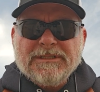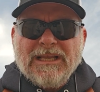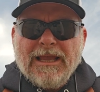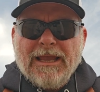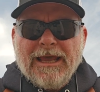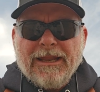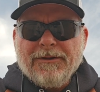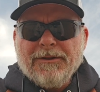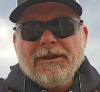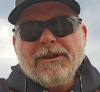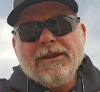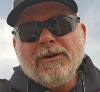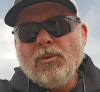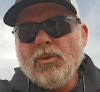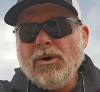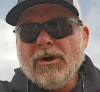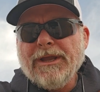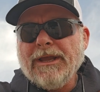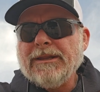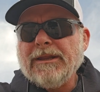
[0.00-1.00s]
and
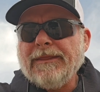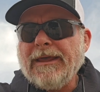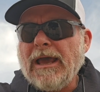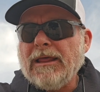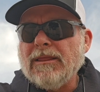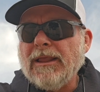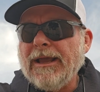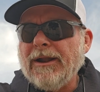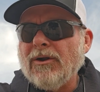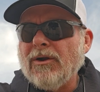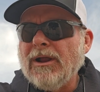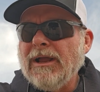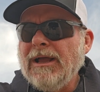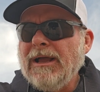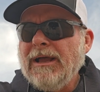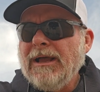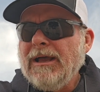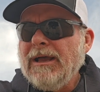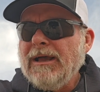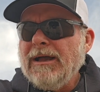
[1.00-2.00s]
we'll get to that later.
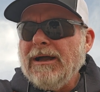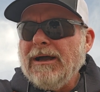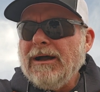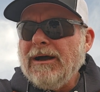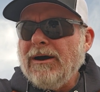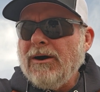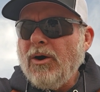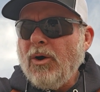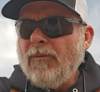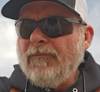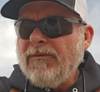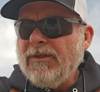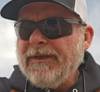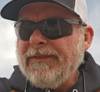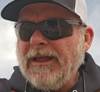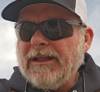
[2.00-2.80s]
Hopefully